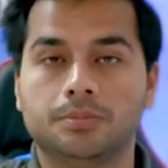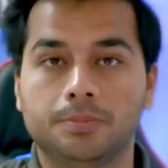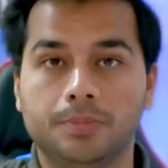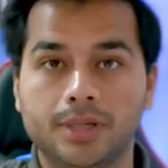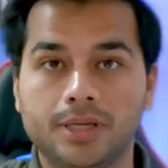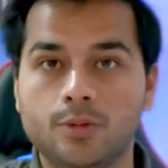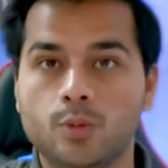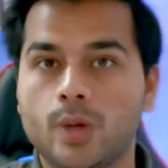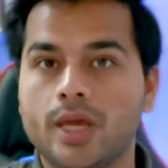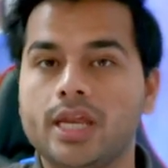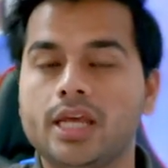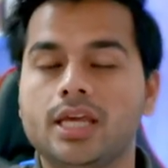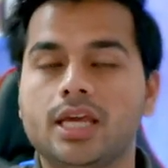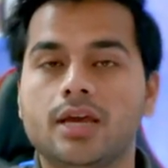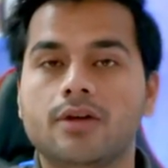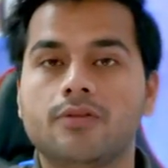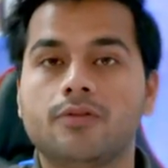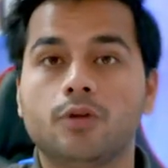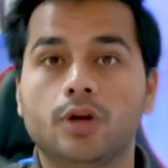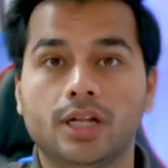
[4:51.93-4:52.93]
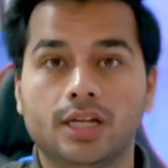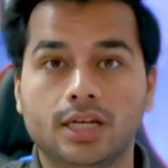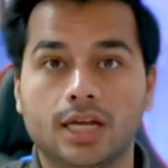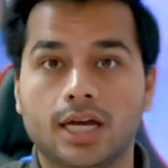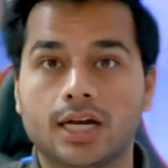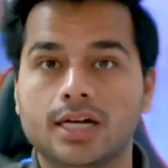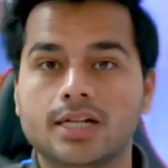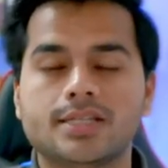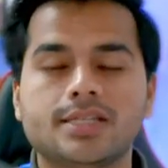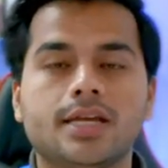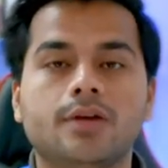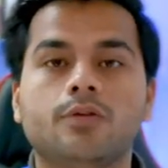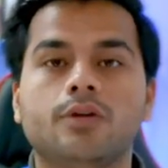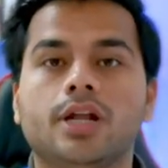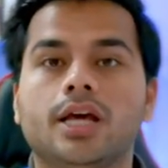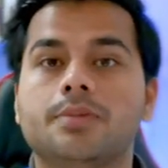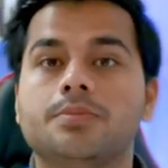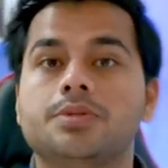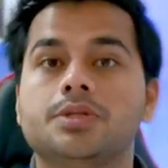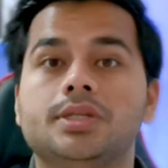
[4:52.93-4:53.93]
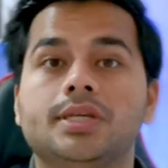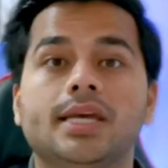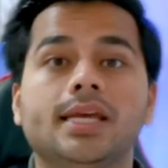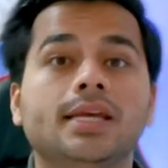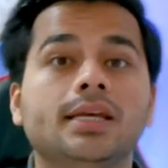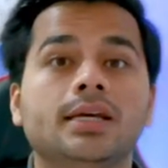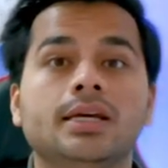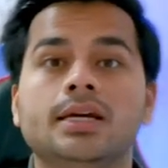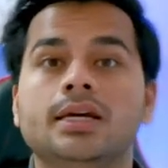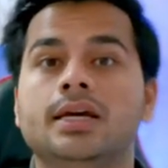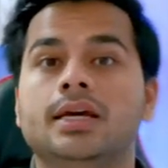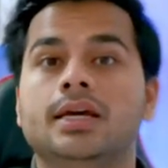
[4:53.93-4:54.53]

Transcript: be very careful and understand what I'm saying.